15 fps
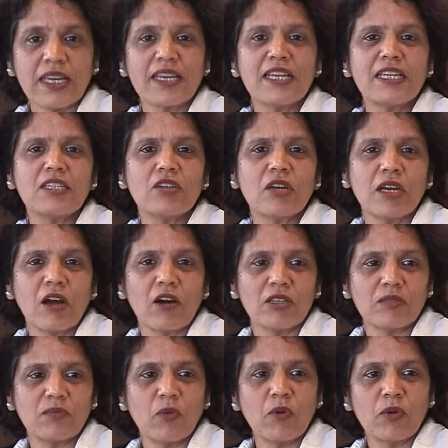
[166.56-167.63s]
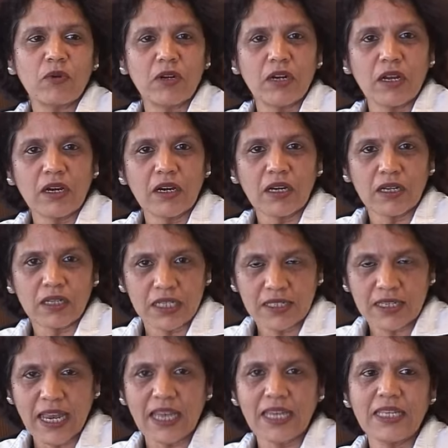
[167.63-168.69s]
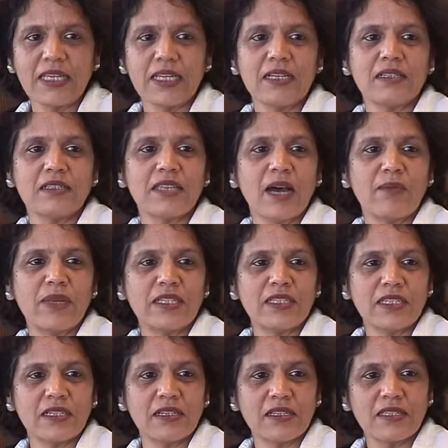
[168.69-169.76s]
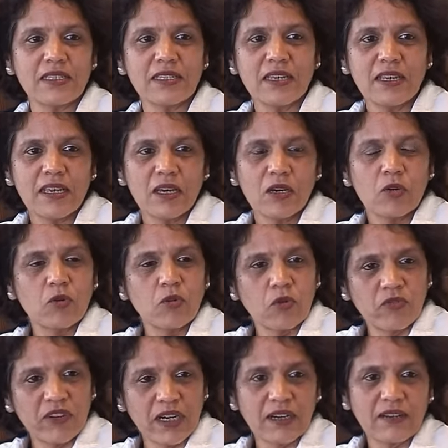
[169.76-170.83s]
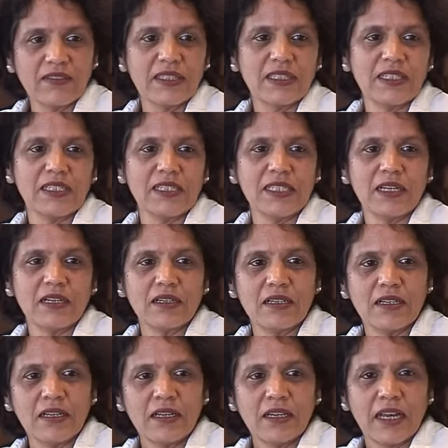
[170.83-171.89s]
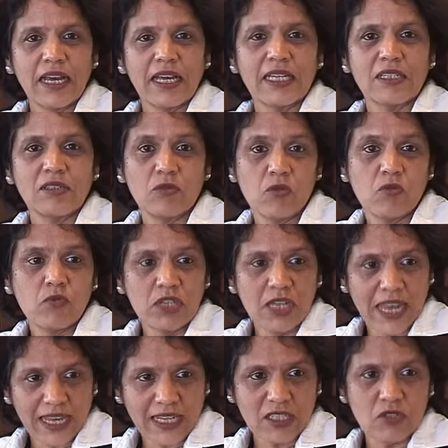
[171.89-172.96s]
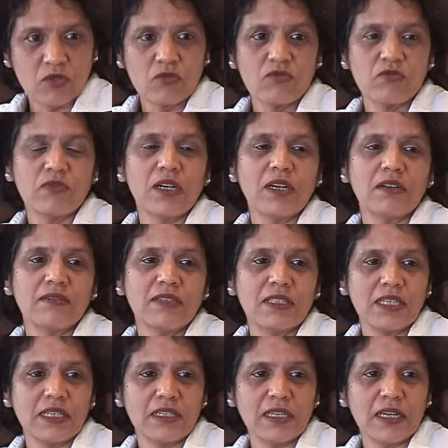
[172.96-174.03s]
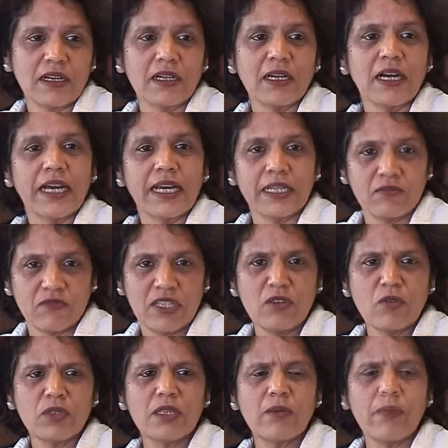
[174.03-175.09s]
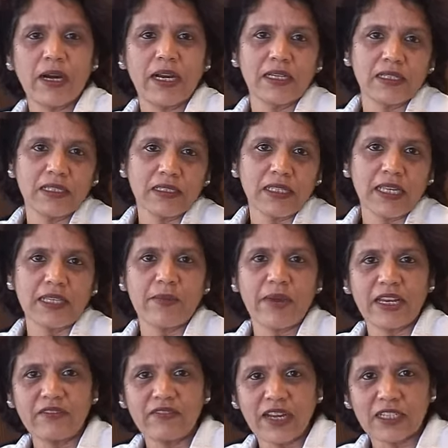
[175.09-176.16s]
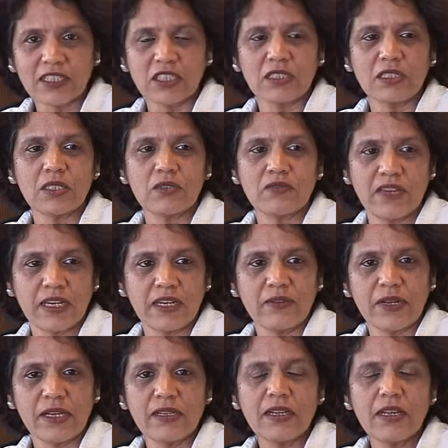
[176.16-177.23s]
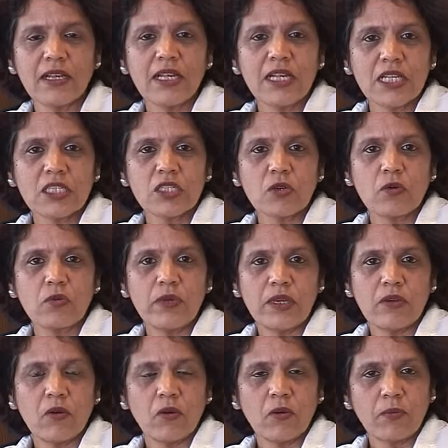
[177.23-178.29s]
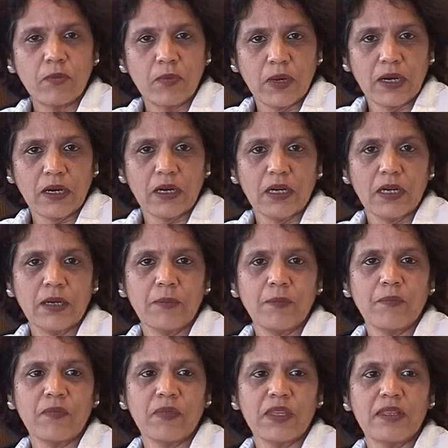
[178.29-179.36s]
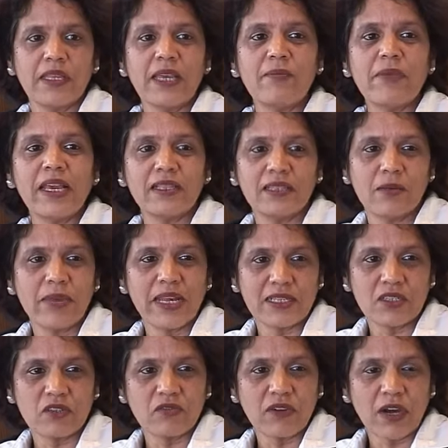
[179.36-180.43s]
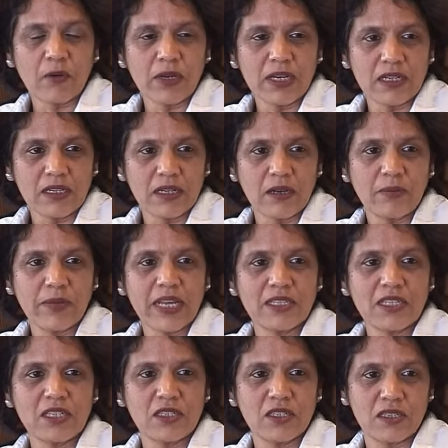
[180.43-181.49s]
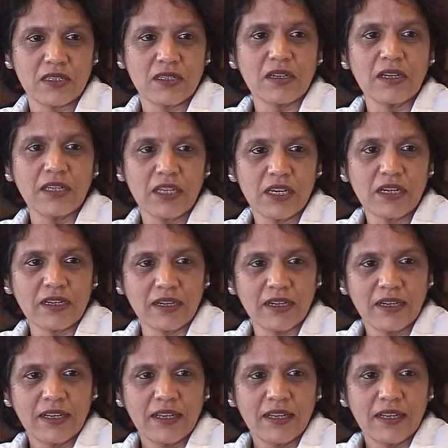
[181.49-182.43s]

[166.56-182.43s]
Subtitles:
taking into account more Israeli diamondiers who work with India and who would like to work with India. And we know the buyers and the manufacturers very well. So we hope they make the best of our presence here.